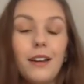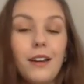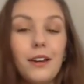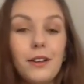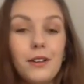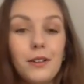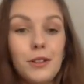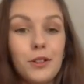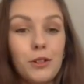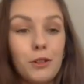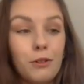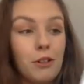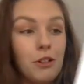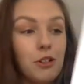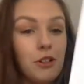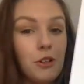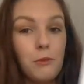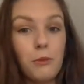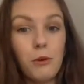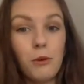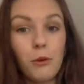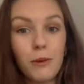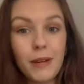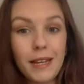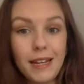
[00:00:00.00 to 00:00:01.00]
squish them
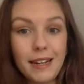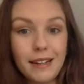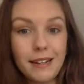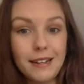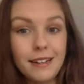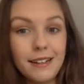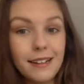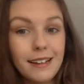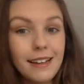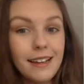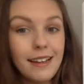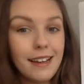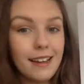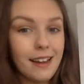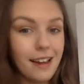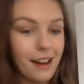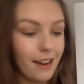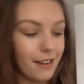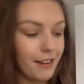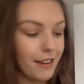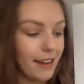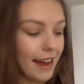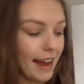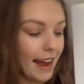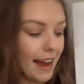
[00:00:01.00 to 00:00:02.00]
all in,
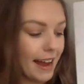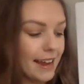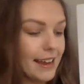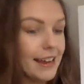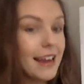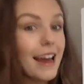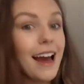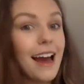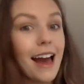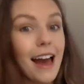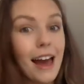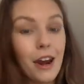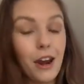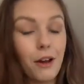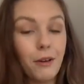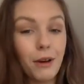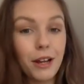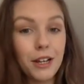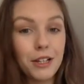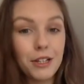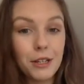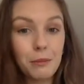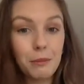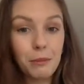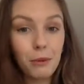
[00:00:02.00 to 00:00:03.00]
okay, and I'd like
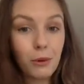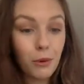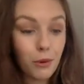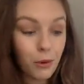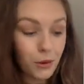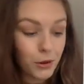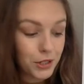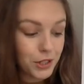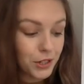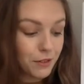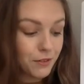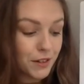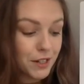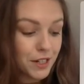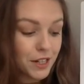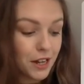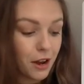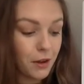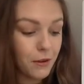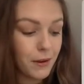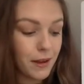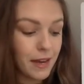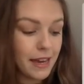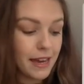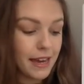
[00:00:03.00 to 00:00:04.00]
you to pause the
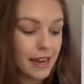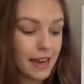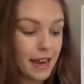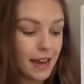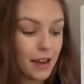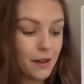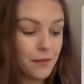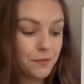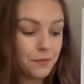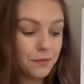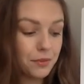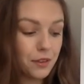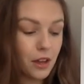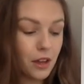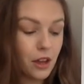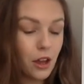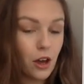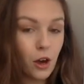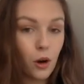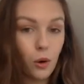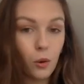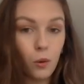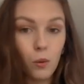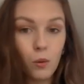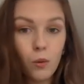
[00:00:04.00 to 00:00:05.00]
video here.
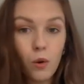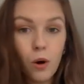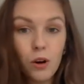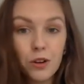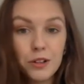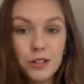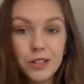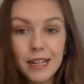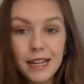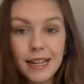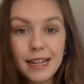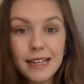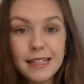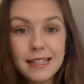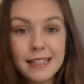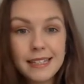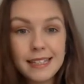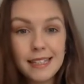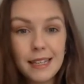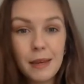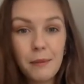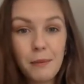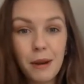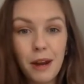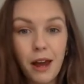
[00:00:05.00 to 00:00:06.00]
What is
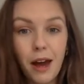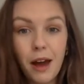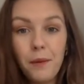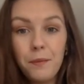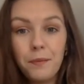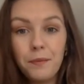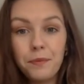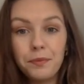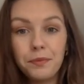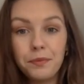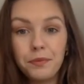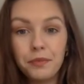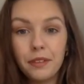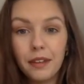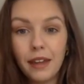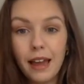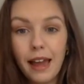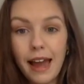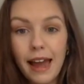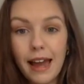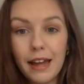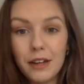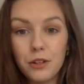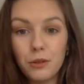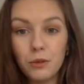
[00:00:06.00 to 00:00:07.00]
similar
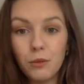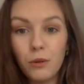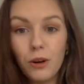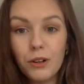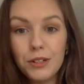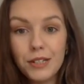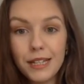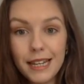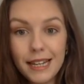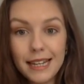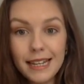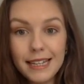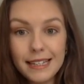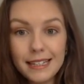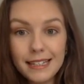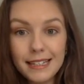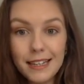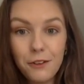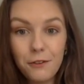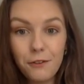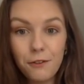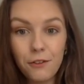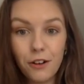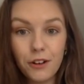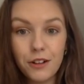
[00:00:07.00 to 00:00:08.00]
and what is
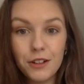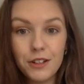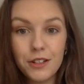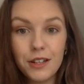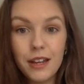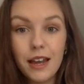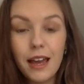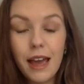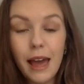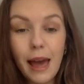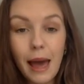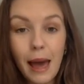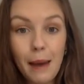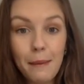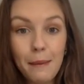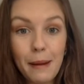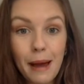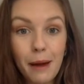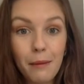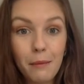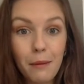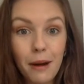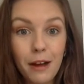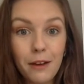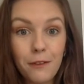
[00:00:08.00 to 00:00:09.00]
different
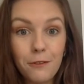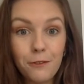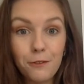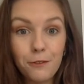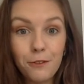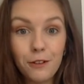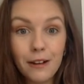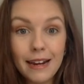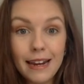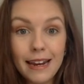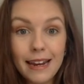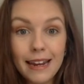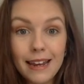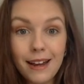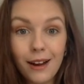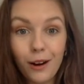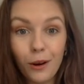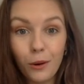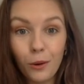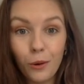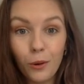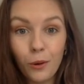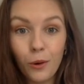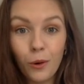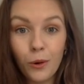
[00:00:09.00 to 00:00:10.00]
about my 3
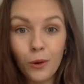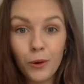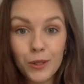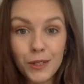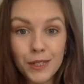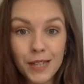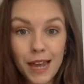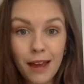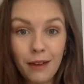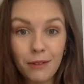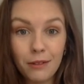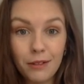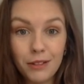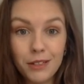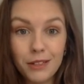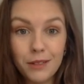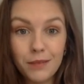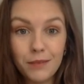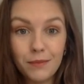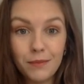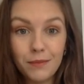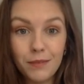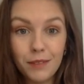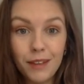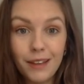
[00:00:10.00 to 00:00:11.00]
OR sounds?
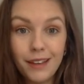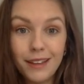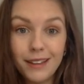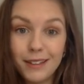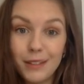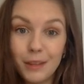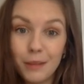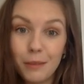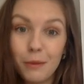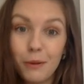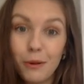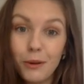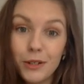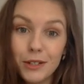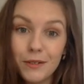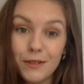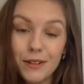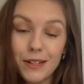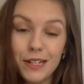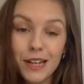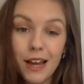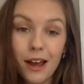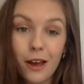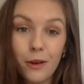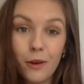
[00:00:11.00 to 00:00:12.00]
So pause the
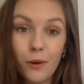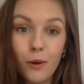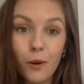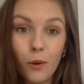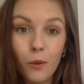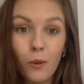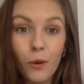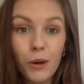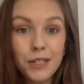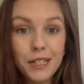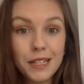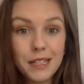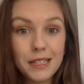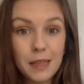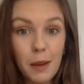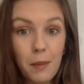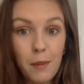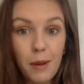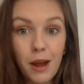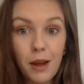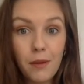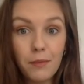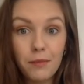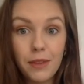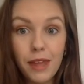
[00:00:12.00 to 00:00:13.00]
video, what is
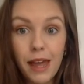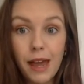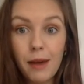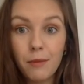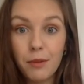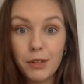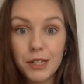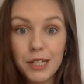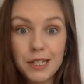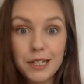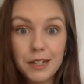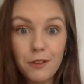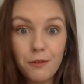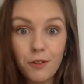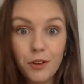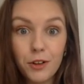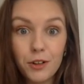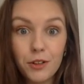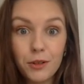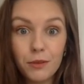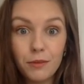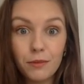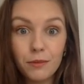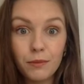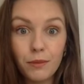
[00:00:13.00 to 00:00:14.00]
similar and what is different?
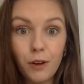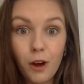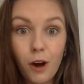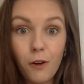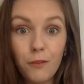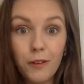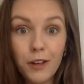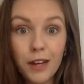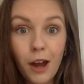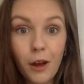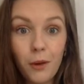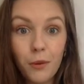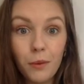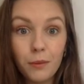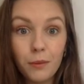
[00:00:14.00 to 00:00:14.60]
Off you go.